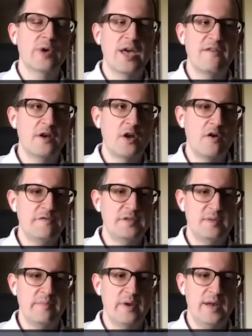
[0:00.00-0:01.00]
we have an office
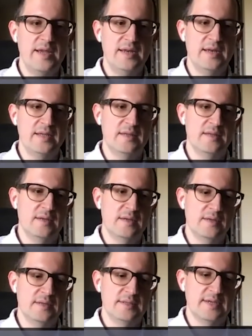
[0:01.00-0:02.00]
in Berlin,
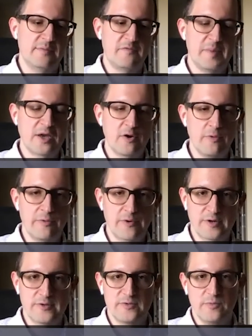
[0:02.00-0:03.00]
and some of my coworkers